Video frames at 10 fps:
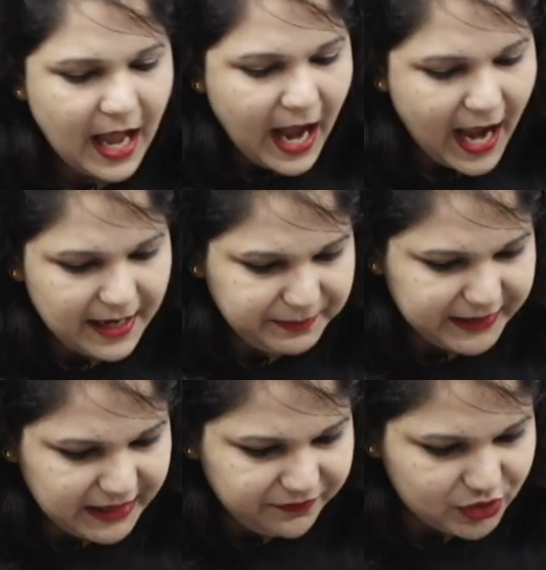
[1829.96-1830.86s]
I
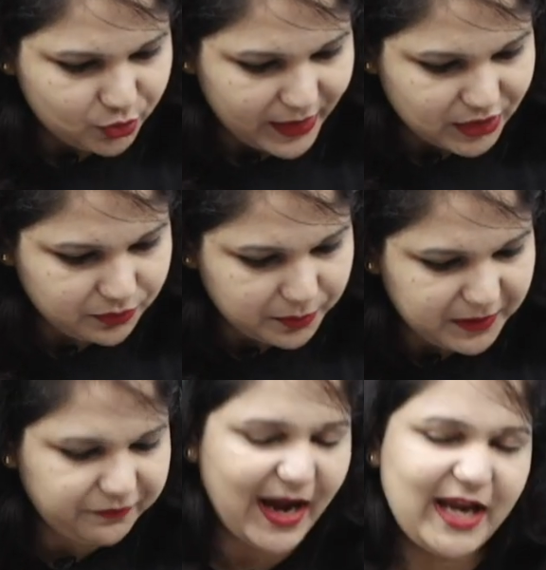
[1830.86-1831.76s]
believe this question would
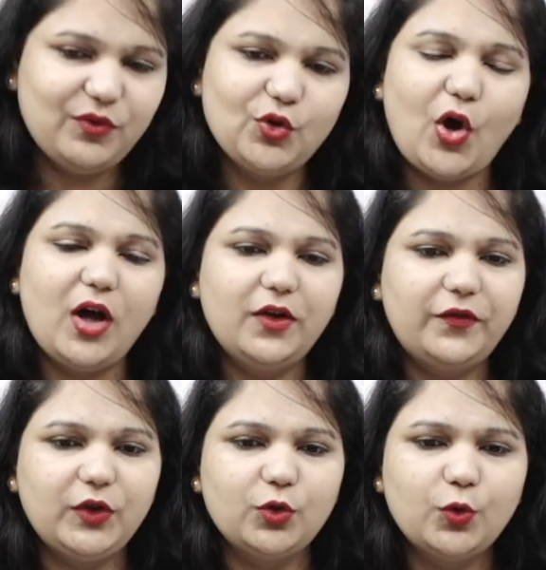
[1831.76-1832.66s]
be fine with all
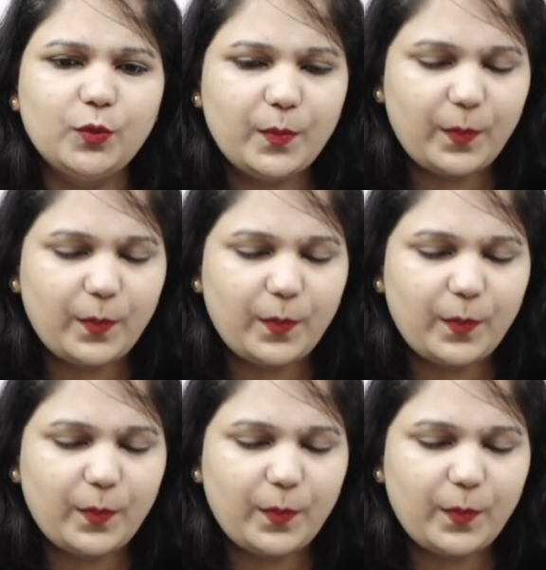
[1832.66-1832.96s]
of you.